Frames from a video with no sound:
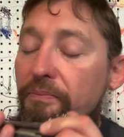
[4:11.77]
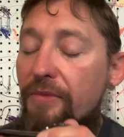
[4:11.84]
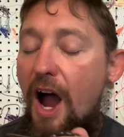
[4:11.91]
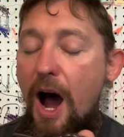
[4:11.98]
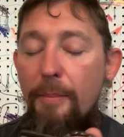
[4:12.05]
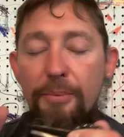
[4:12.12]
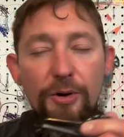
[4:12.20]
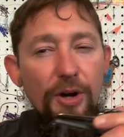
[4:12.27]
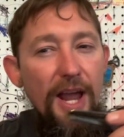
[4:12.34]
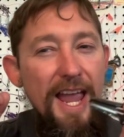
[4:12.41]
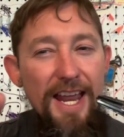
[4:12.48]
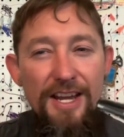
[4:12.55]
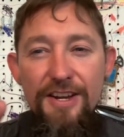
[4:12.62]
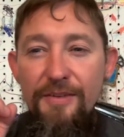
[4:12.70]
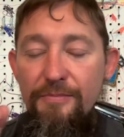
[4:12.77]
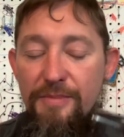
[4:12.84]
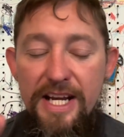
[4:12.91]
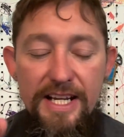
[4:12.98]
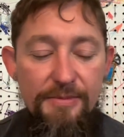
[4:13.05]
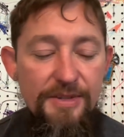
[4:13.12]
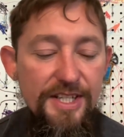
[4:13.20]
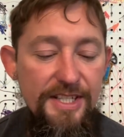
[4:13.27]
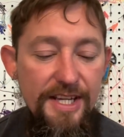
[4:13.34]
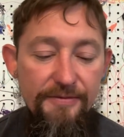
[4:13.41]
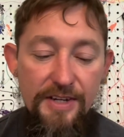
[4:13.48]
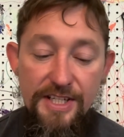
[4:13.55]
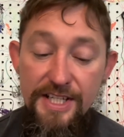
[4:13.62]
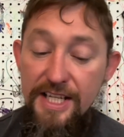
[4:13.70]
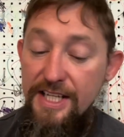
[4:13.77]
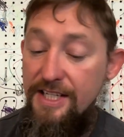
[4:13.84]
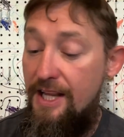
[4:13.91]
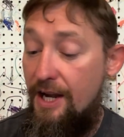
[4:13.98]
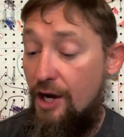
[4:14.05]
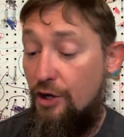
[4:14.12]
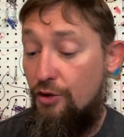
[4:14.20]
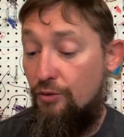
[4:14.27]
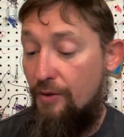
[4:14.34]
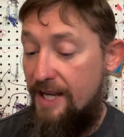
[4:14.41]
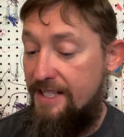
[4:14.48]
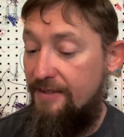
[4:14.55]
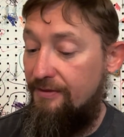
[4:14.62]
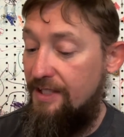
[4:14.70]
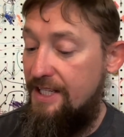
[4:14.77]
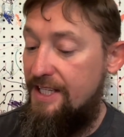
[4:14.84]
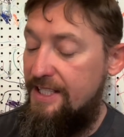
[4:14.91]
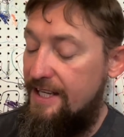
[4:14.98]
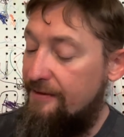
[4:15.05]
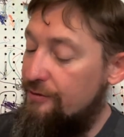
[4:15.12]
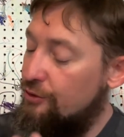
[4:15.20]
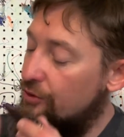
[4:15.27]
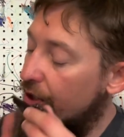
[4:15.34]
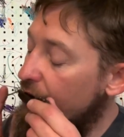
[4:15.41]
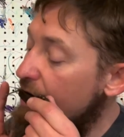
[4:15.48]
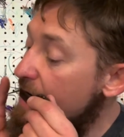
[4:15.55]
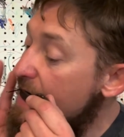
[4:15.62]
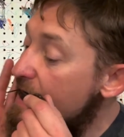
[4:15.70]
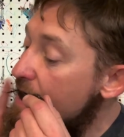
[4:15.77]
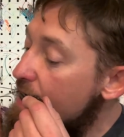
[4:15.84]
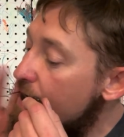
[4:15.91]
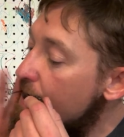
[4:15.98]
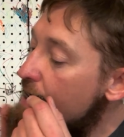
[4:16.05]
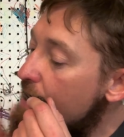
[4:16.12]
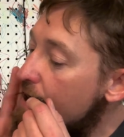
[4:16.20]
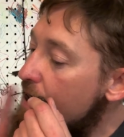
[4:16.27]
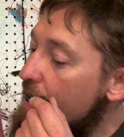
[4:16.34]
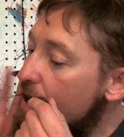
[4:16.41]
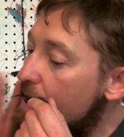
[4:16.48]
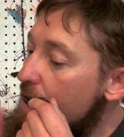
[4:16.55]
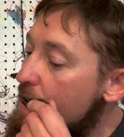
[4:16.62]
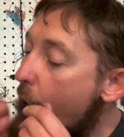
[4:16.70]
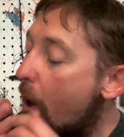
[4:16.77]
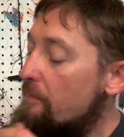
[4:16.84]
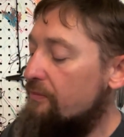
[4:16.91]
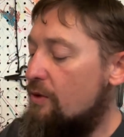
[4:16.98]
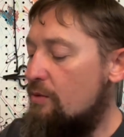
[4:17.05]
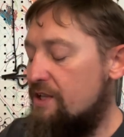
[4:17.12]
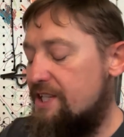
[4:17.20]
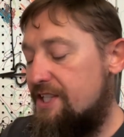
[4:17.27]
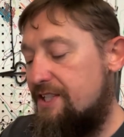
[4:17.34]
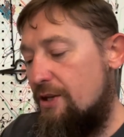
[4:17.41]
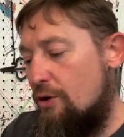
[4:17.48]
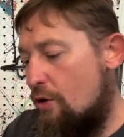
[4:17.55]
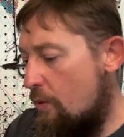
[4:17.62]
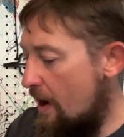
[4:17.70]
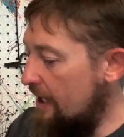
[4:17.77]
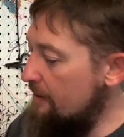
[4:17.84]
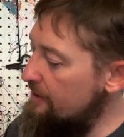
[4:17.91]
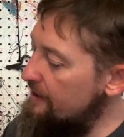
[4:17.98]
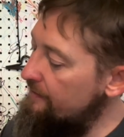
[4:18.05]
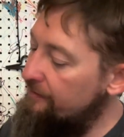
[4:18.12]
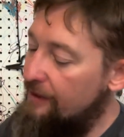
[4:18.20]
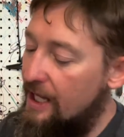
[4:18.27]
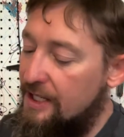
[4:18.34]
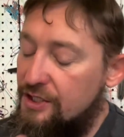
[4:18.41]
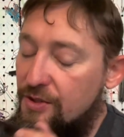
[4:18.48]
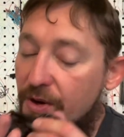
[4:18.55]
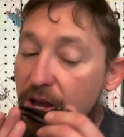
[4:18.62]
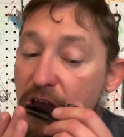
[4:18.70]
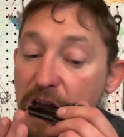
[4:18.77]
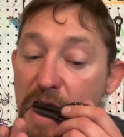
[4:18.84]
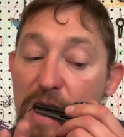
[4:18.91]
Upper end of medium stiffness. This is an aggressively stiff trigger with still quite a bit of flex to it.